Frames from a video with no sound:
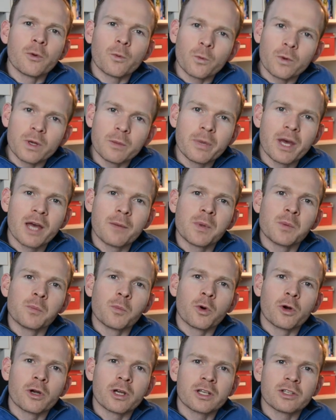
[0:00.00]
repayment
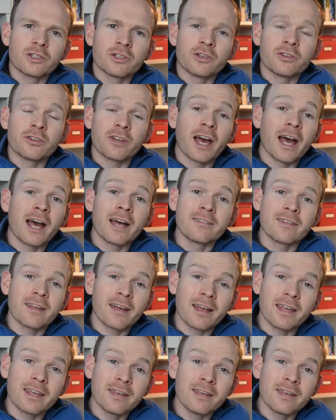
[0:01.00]
mortgages, and